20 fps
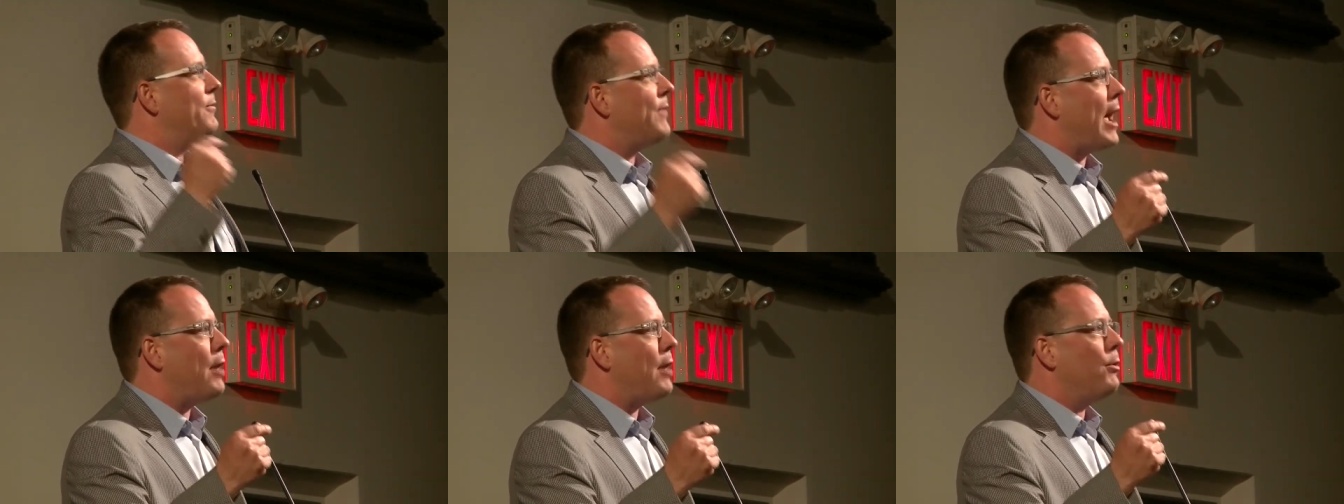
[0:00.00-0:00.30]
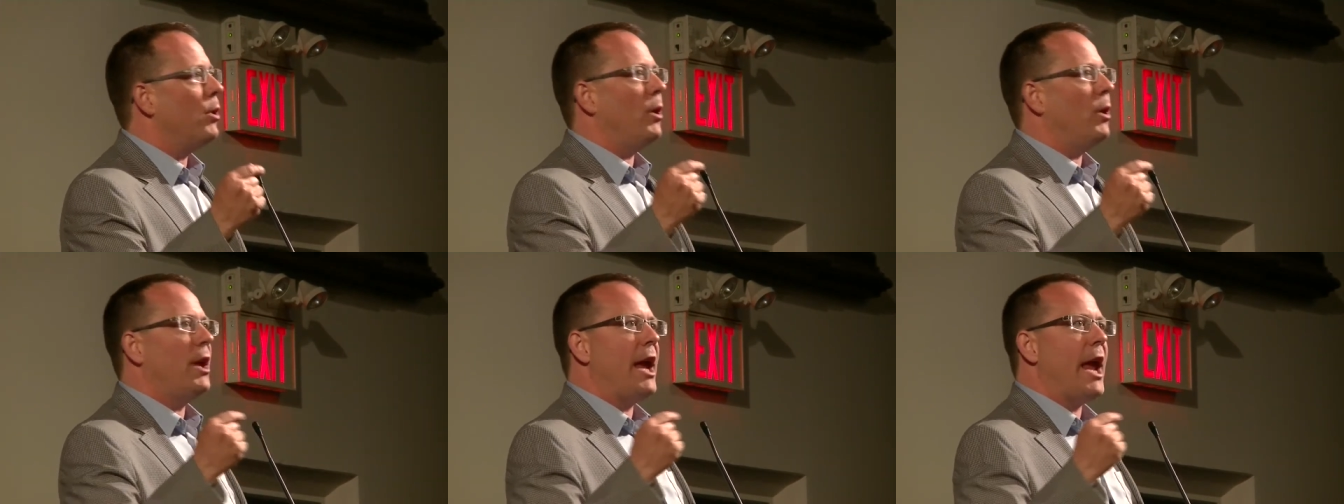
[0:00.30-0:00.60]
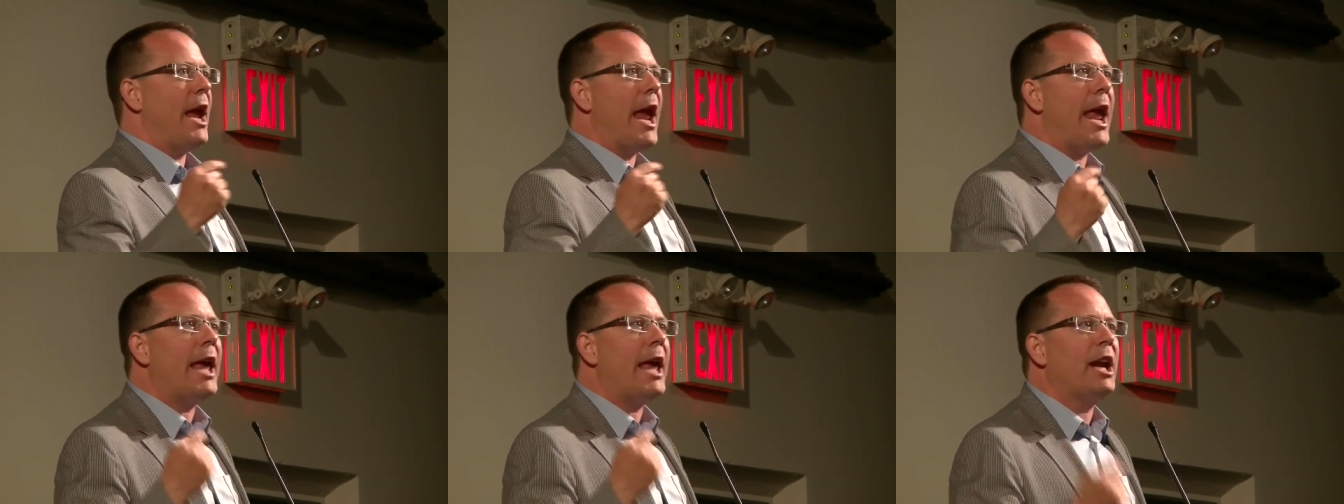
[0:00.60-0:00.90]

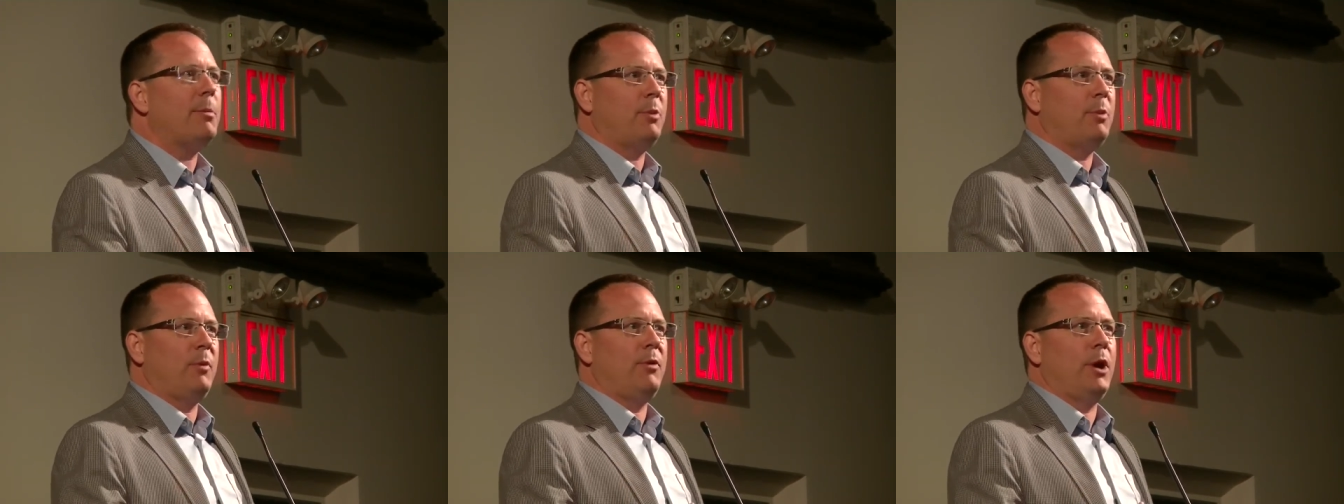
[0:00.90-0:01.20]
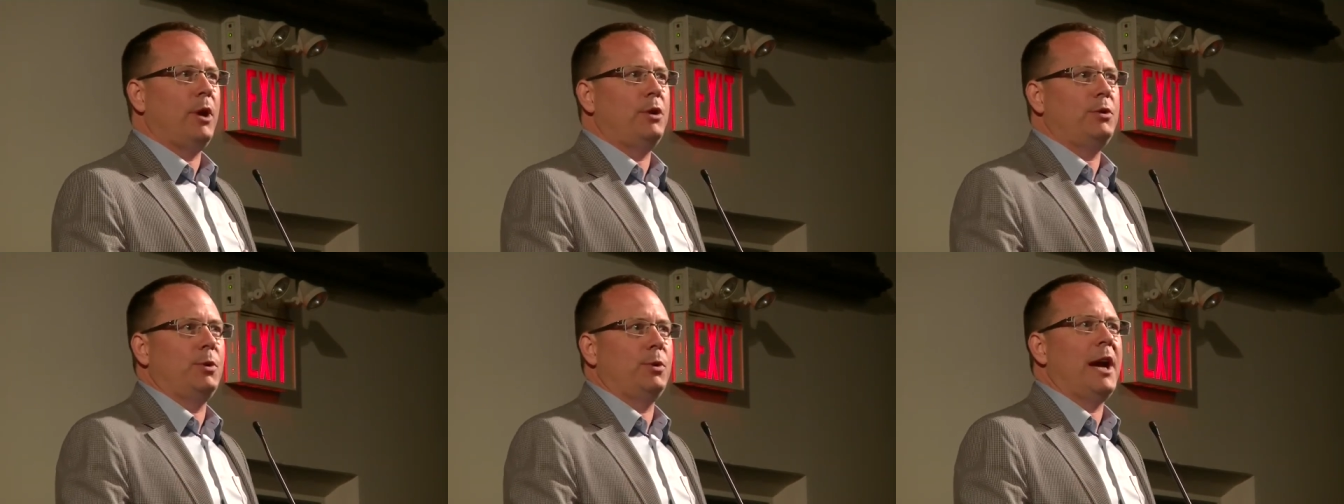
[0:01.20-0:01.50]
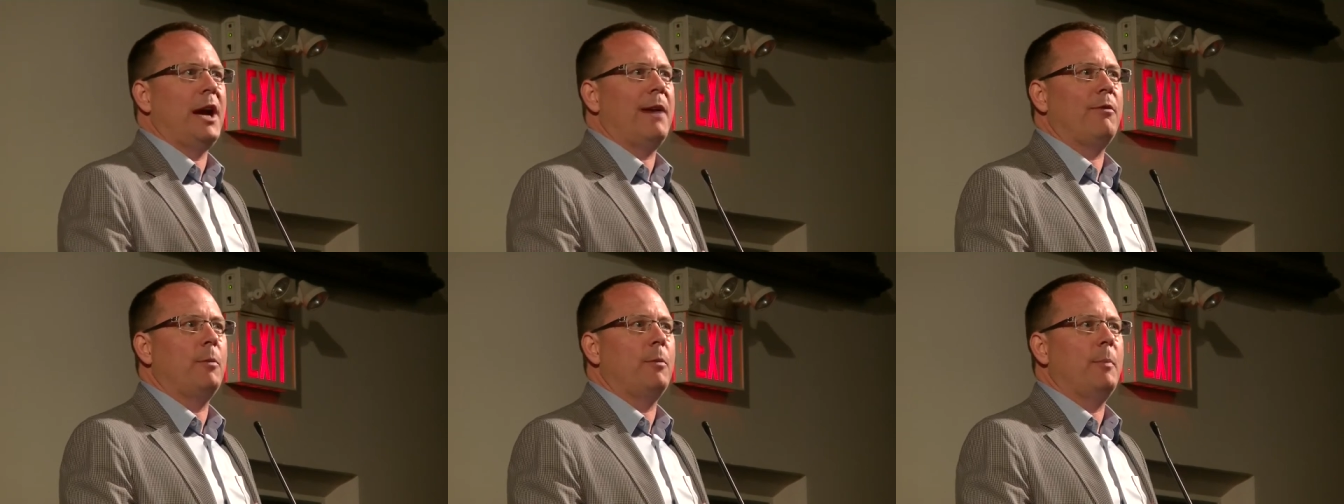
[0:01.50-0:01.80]
federal and a
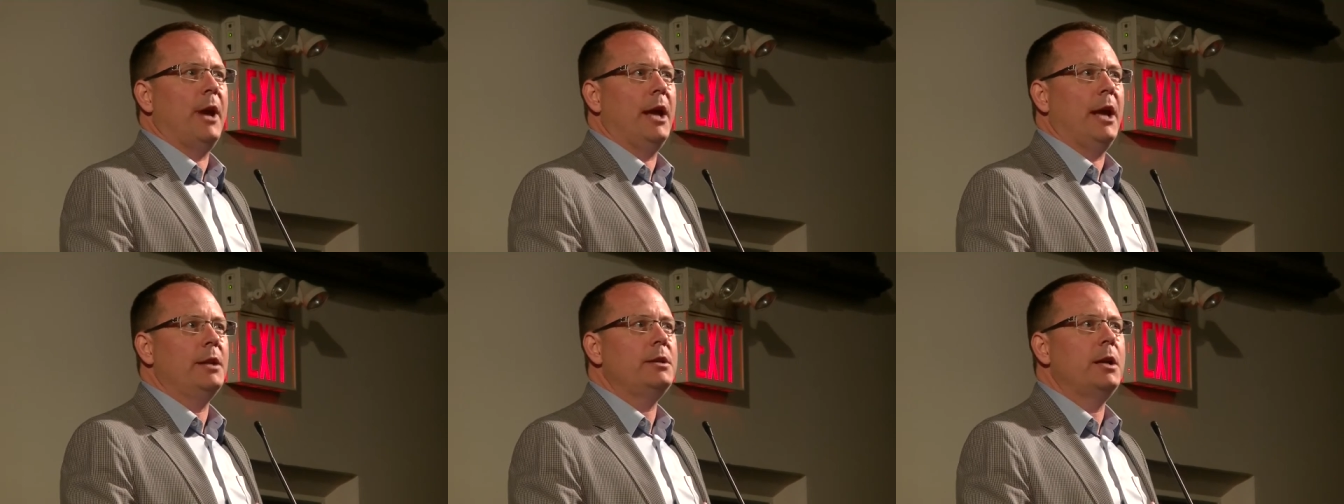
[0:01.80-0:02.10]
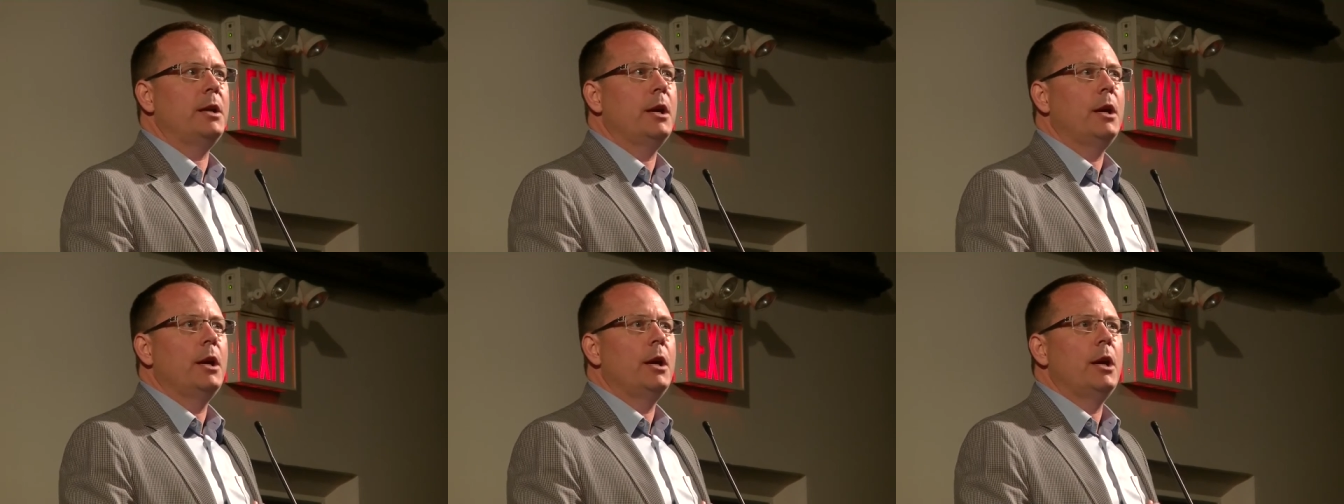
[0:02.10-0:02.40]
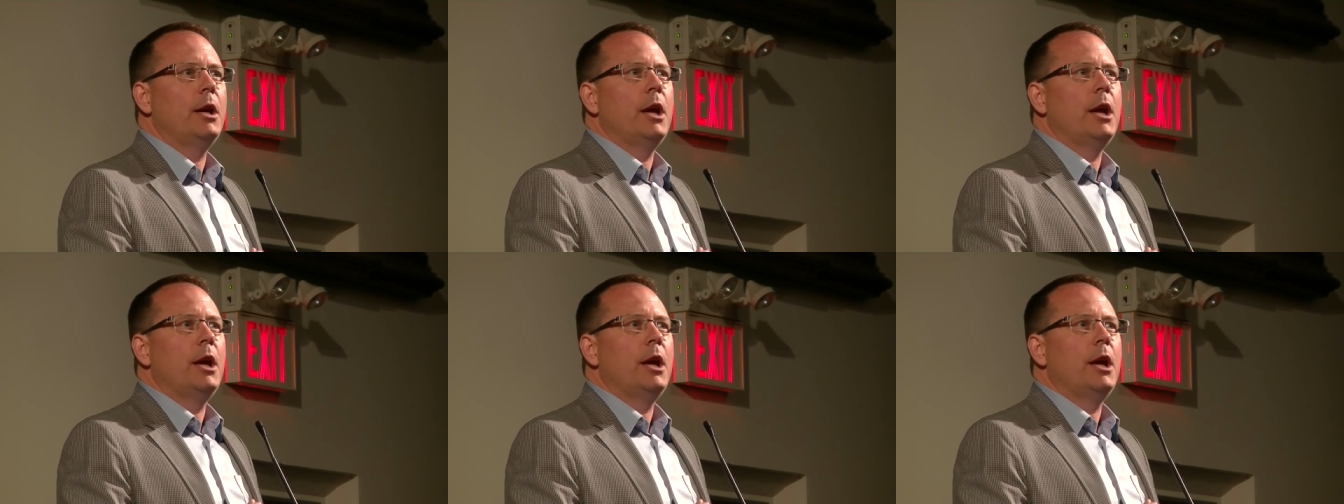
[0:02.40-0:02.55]
provincial government